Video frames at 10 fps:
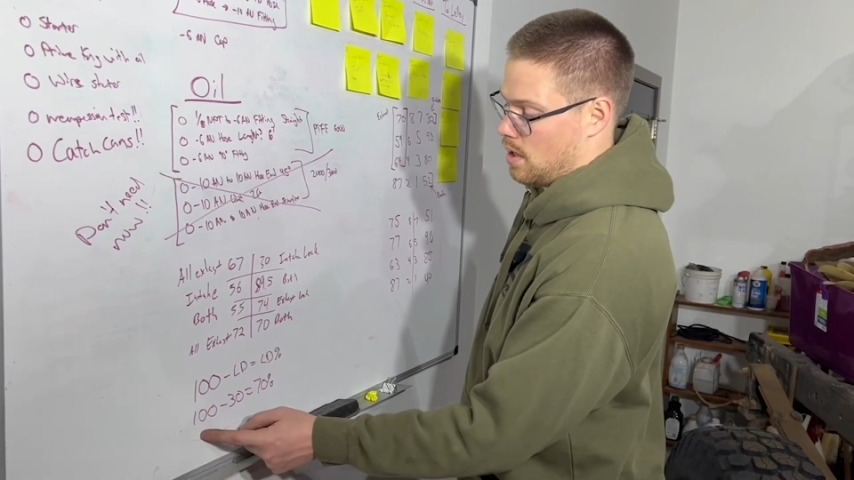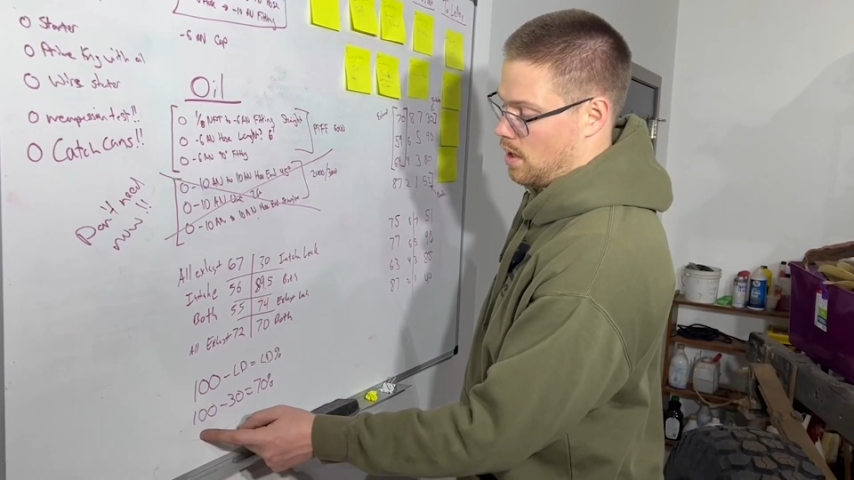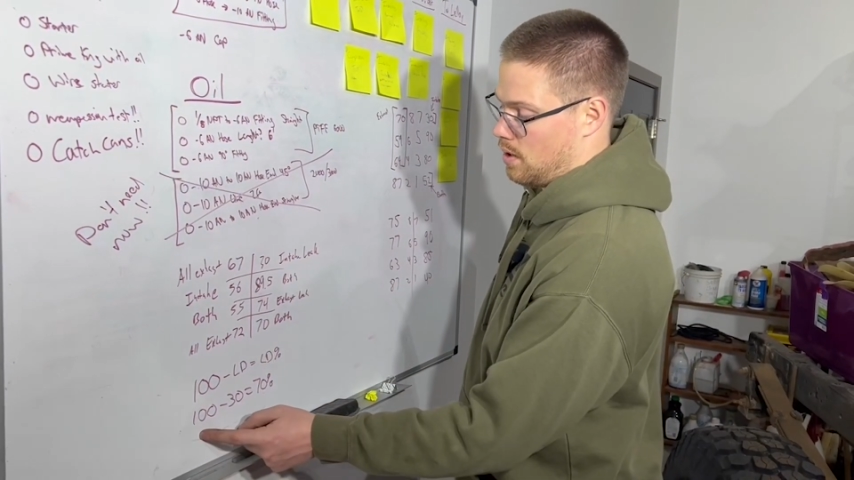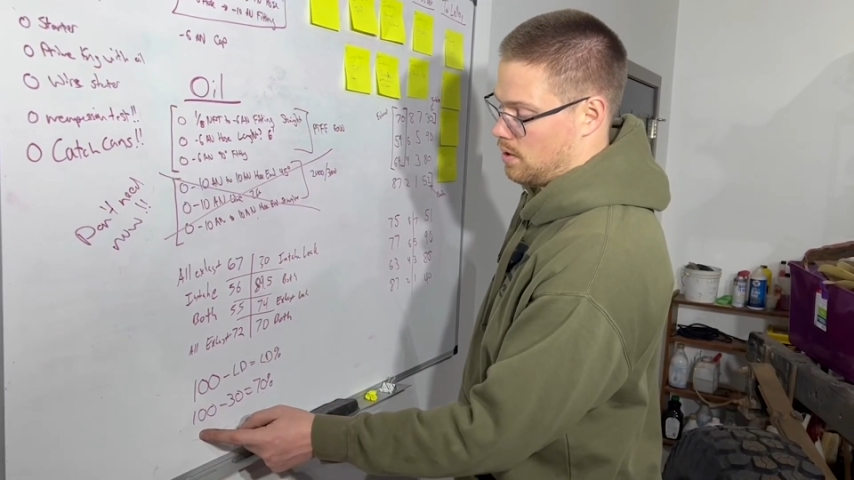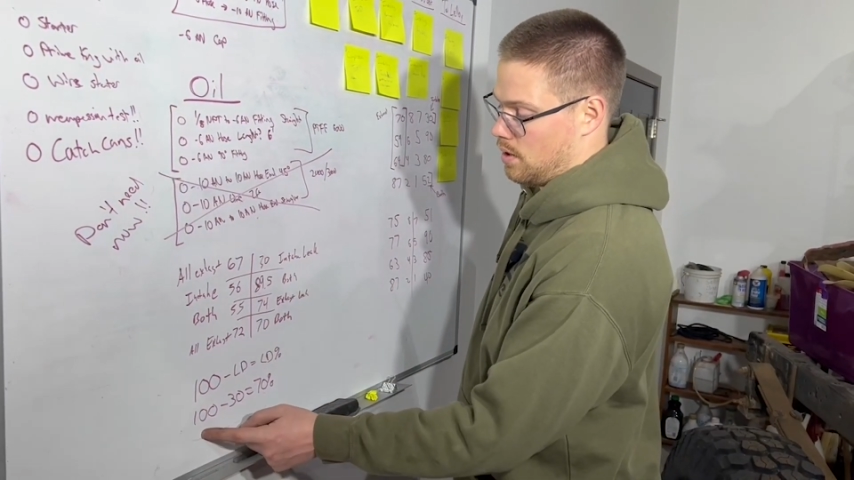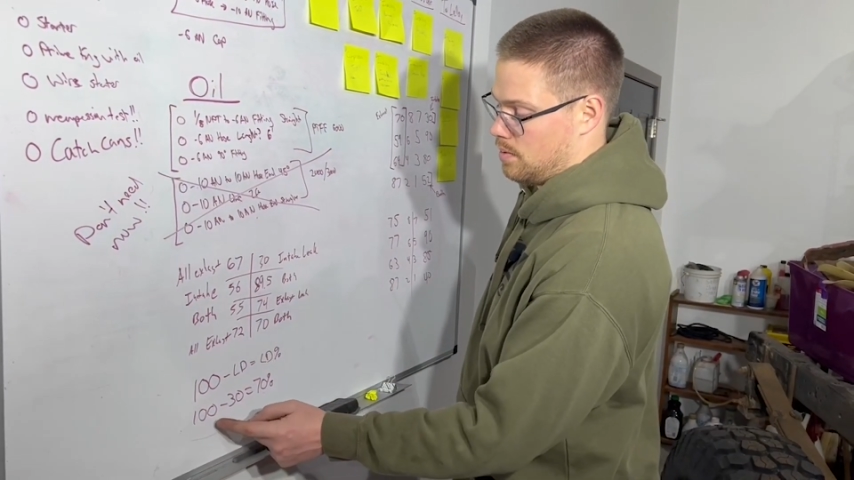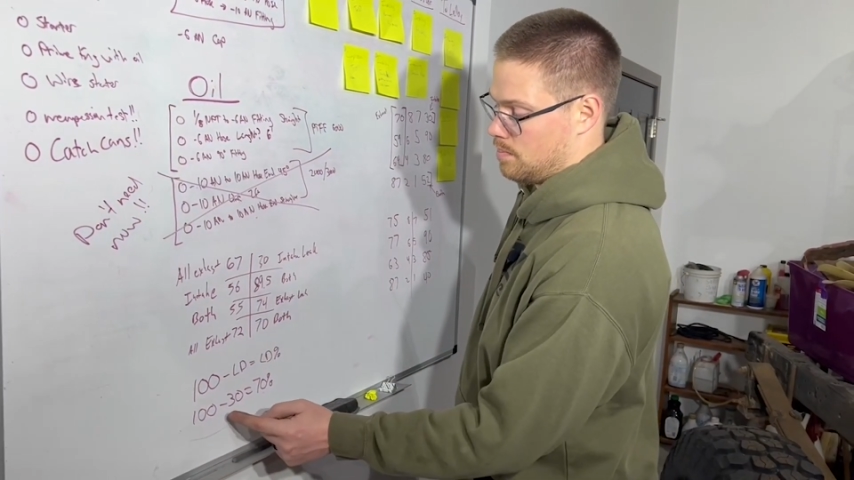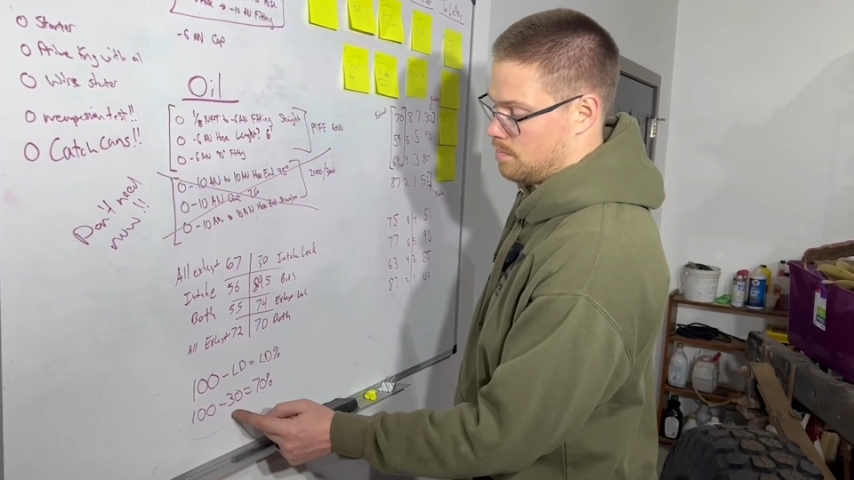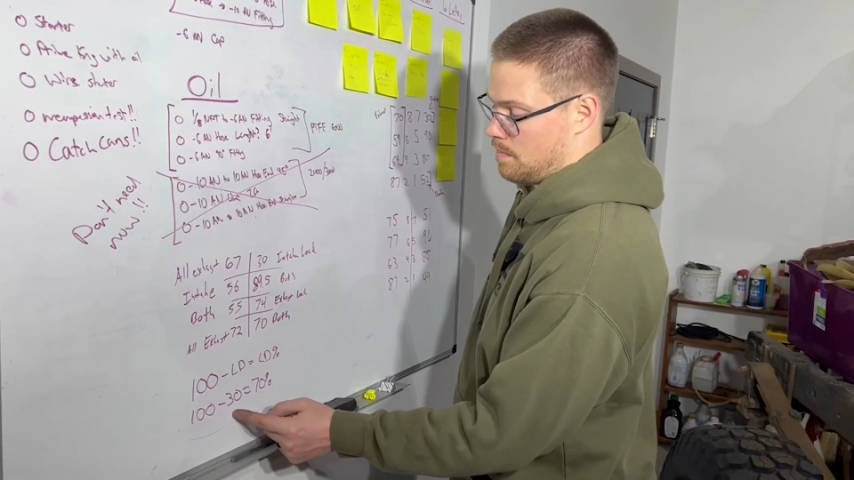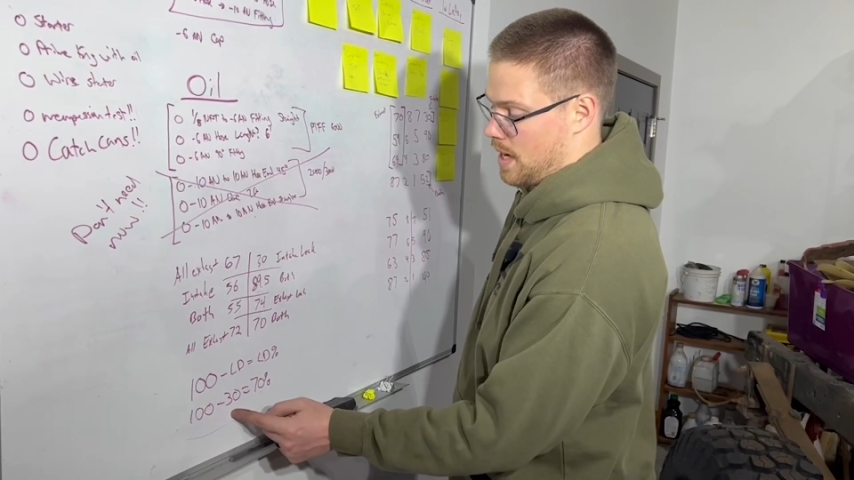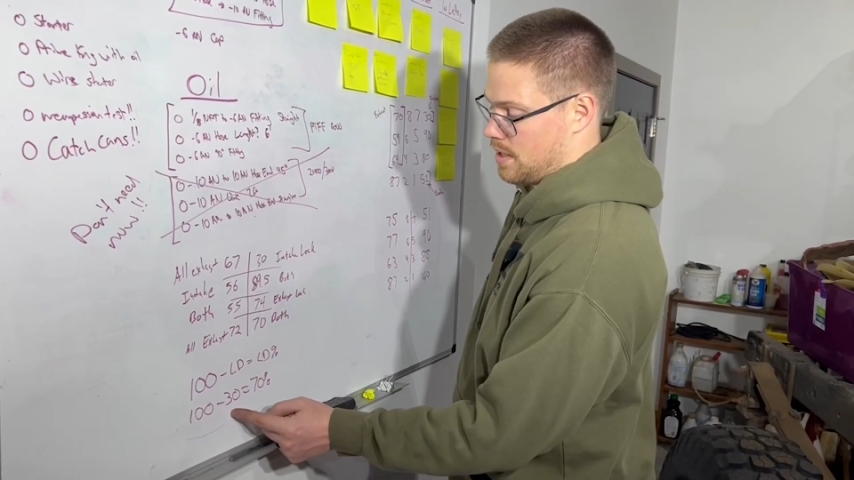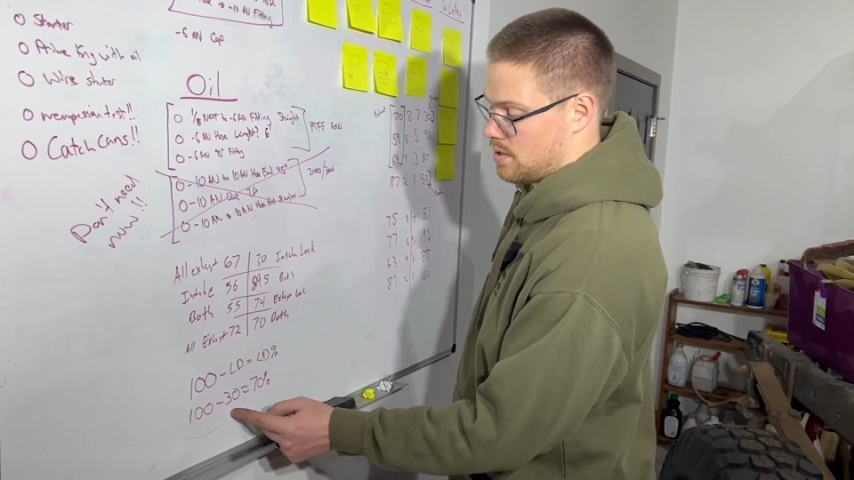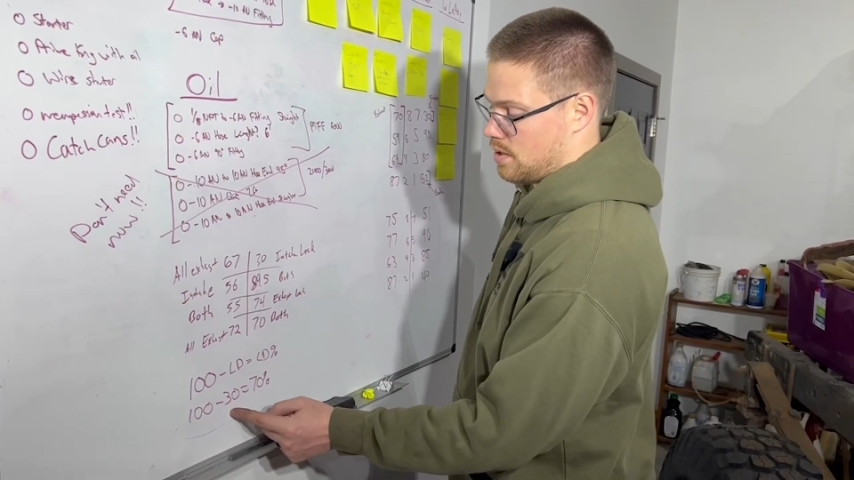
100 minus